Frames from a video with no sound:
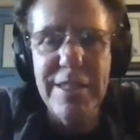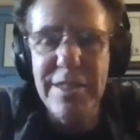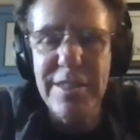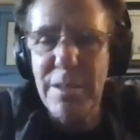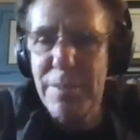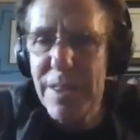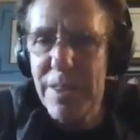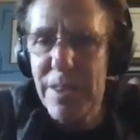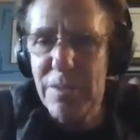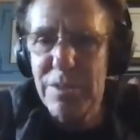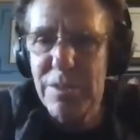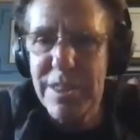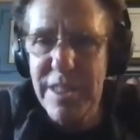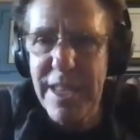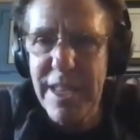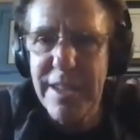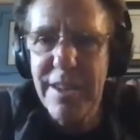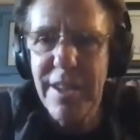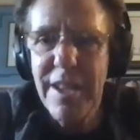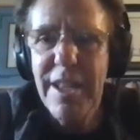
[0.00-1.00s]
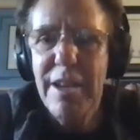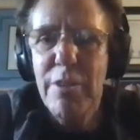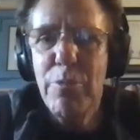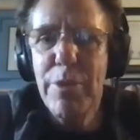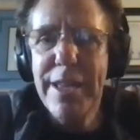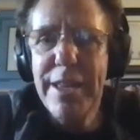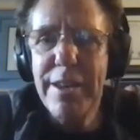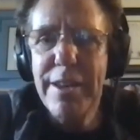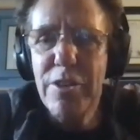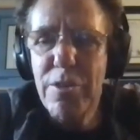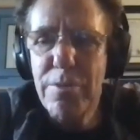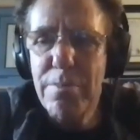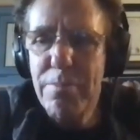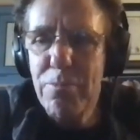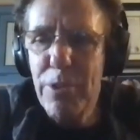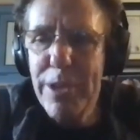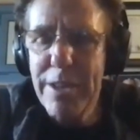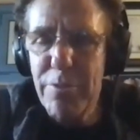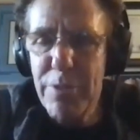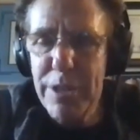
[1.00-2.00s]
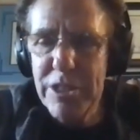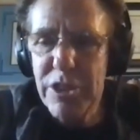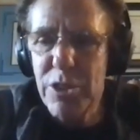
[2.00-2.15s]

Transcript: something that said we can we can reach